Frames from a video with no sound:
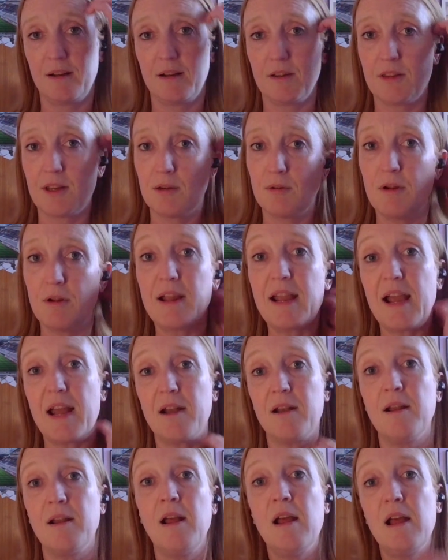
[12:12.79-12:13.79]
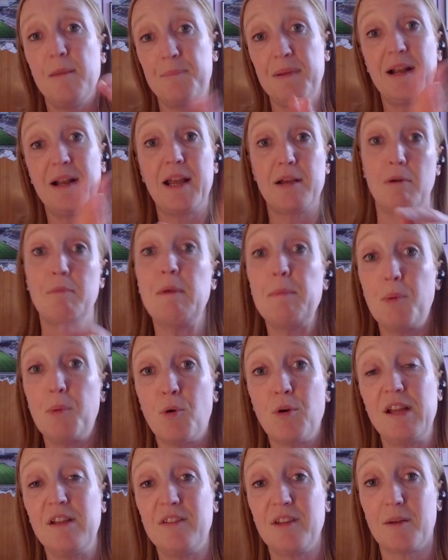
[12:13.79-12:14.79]
and I think, again, a bit like when we
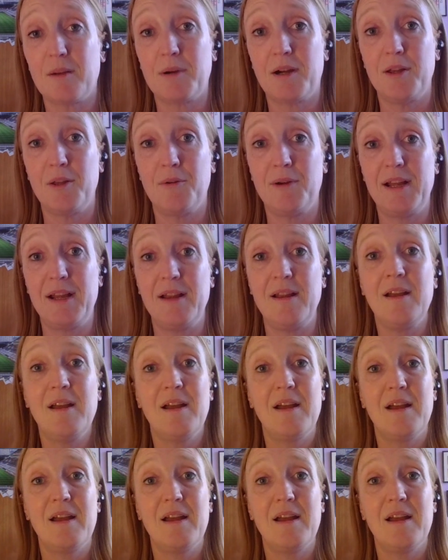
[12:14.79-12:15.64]
bought Isak, by the way,